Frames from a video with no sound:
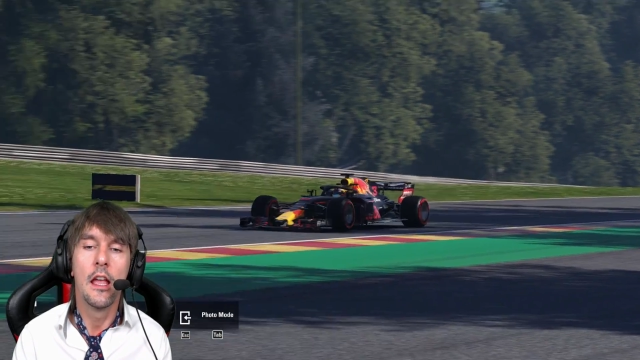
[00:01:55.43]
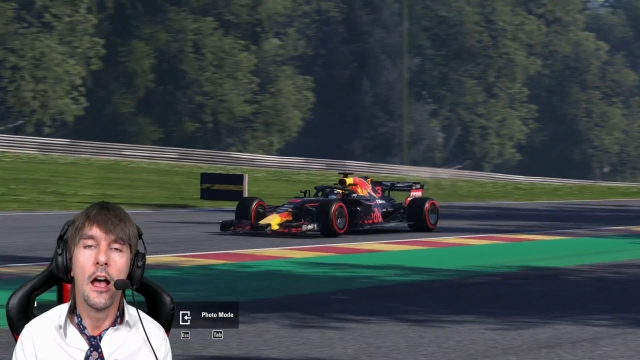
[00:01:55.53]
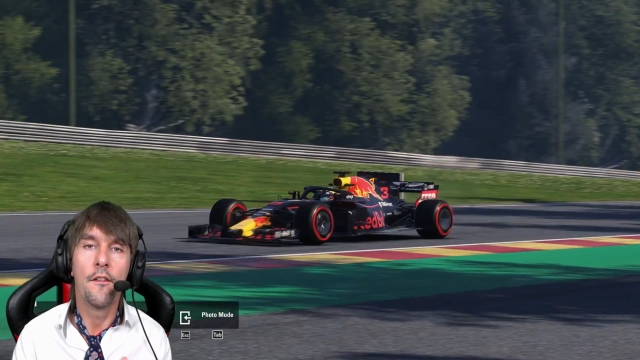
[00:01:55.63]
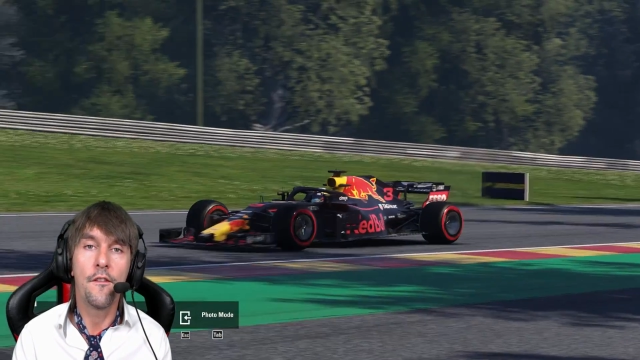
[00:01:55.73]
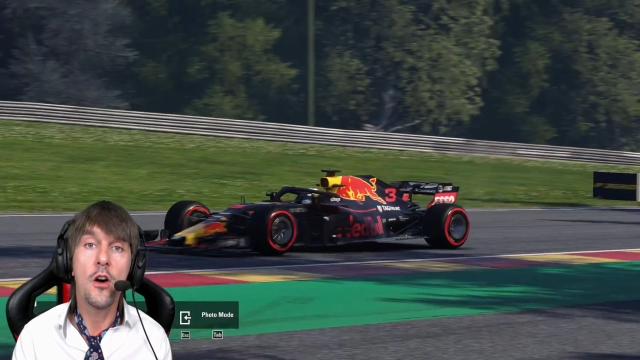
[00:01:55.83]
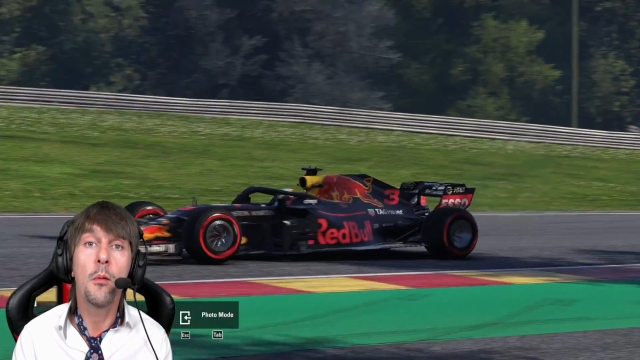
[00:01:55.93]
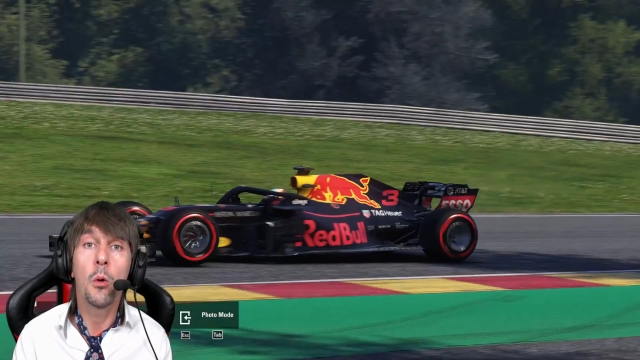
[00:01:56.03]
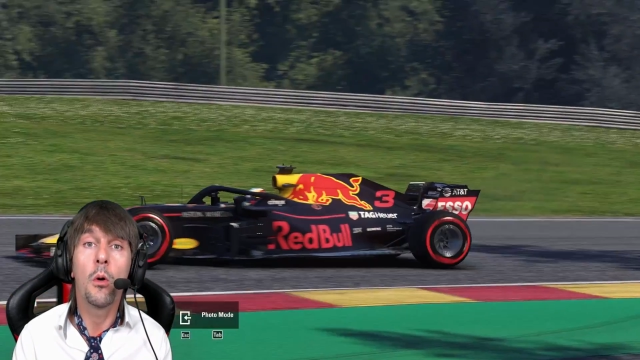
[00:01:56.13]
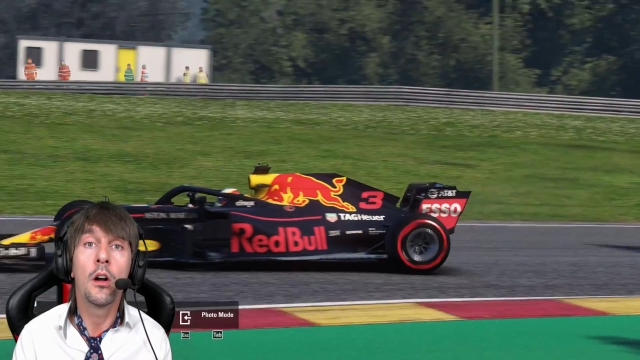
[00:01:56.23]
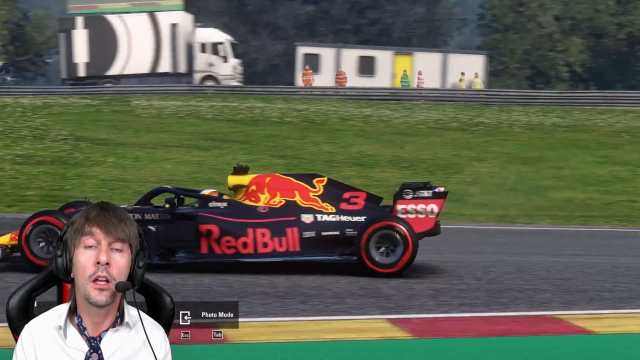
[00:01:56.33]
a Formula
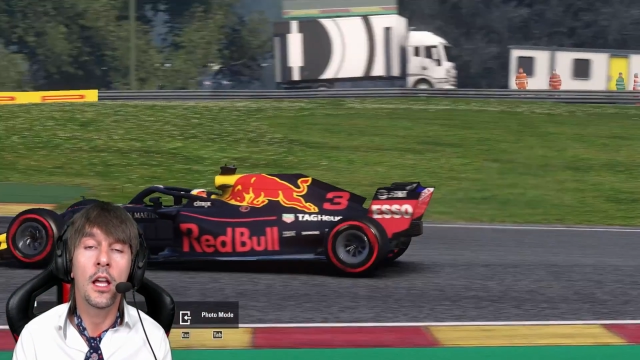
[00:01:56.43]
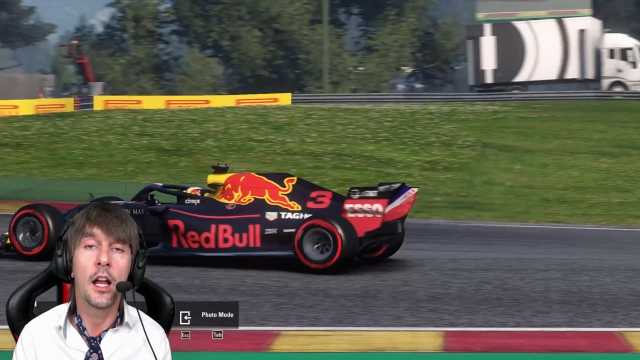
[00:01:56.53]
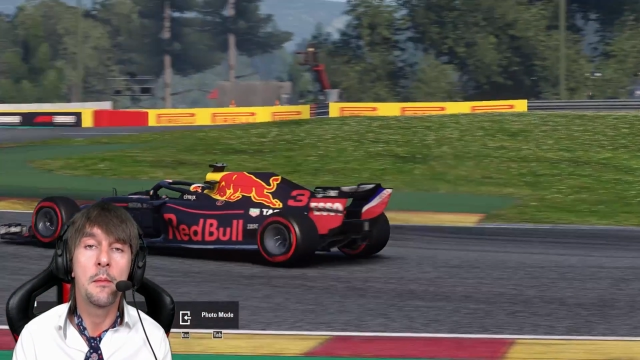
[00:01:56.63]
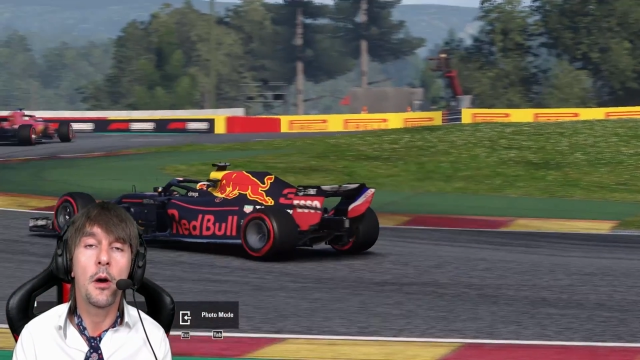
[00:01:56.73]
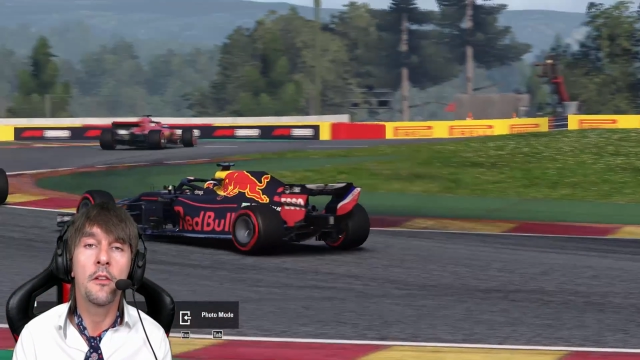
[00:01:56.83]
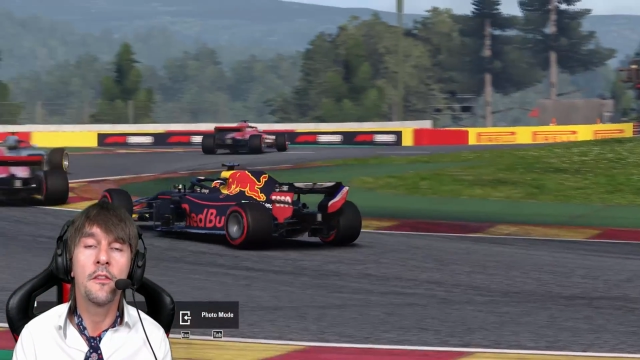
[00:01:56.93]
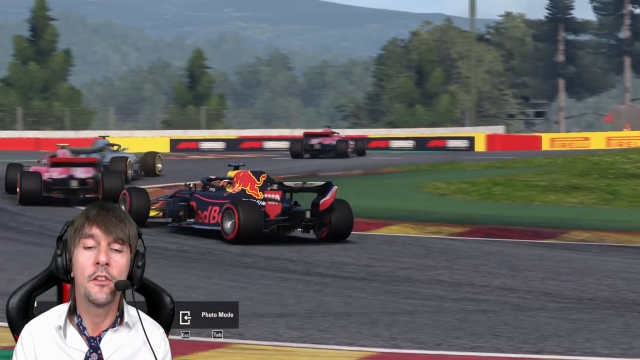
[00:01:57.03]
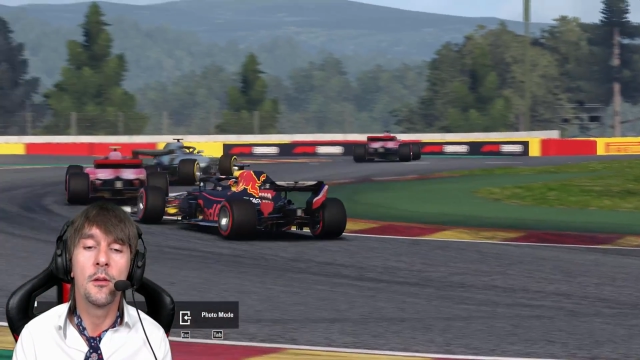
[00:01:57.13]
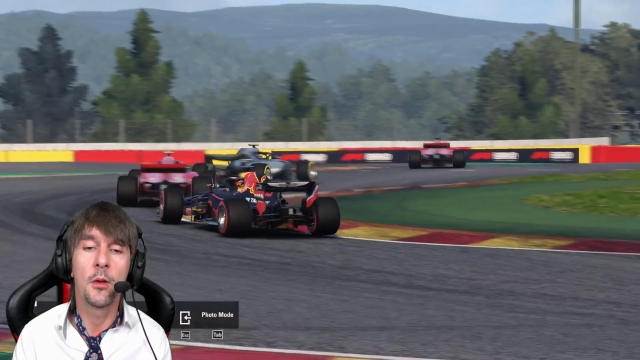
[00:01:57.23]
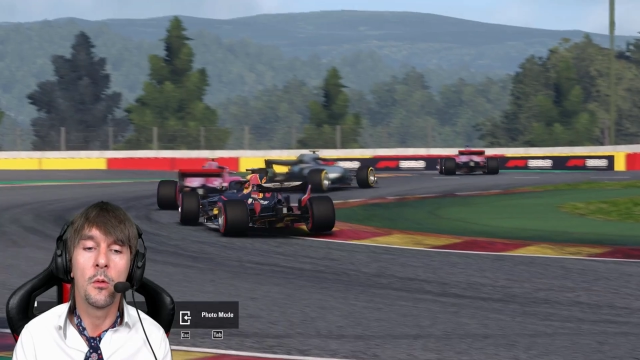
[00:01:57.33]
One car, a modern
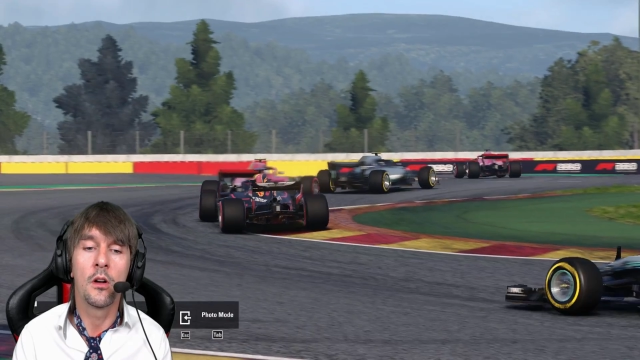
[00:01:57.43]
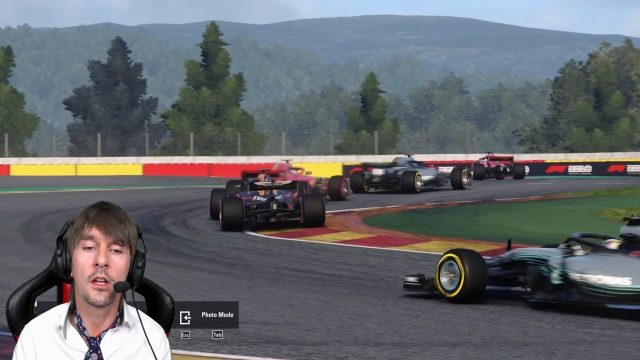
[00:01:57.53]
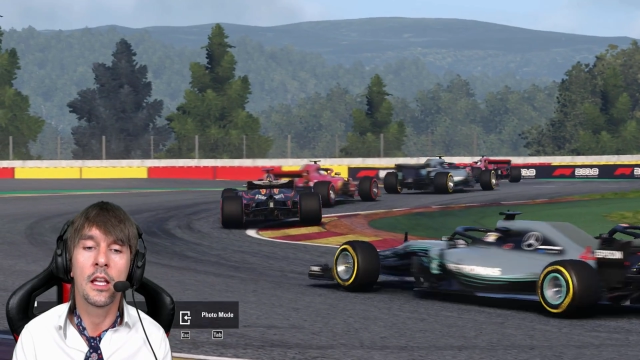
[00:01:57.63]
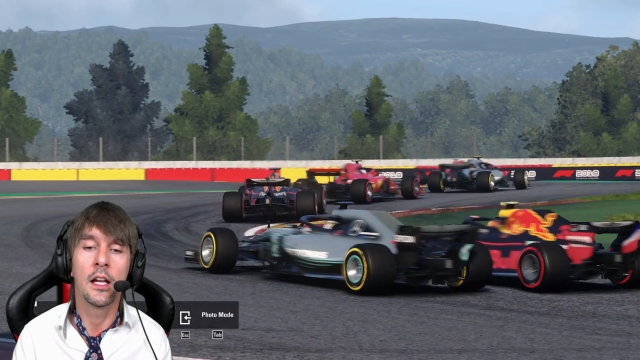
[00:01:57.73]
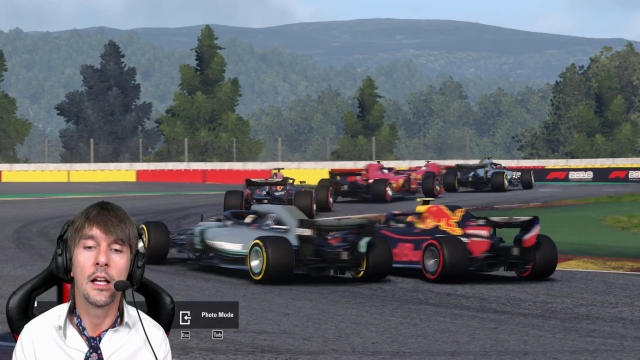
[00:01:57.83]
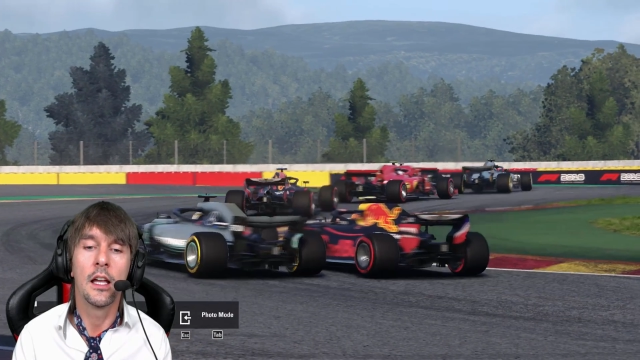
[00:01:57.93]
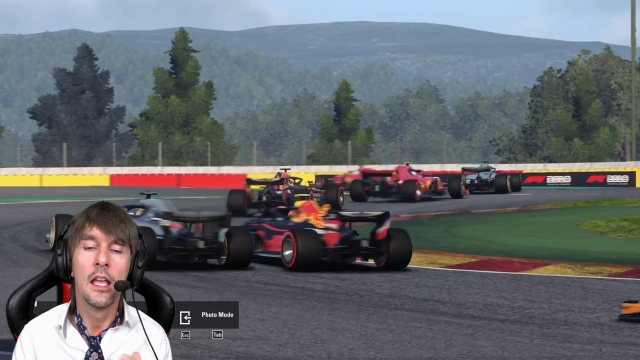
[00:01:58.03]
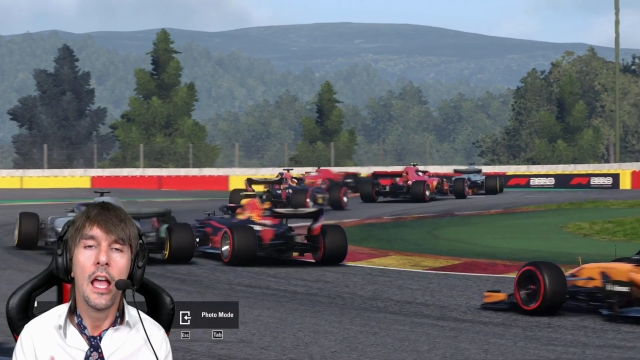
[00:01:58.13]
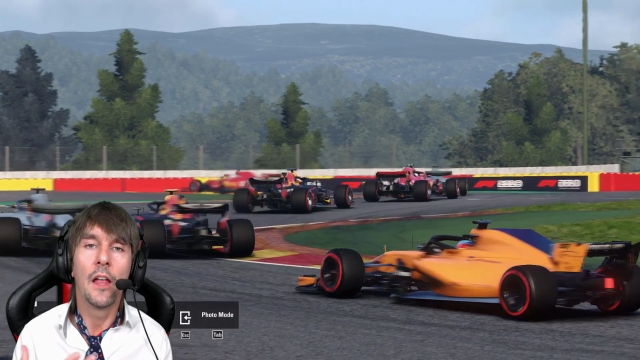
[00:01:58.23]
Formula One car, and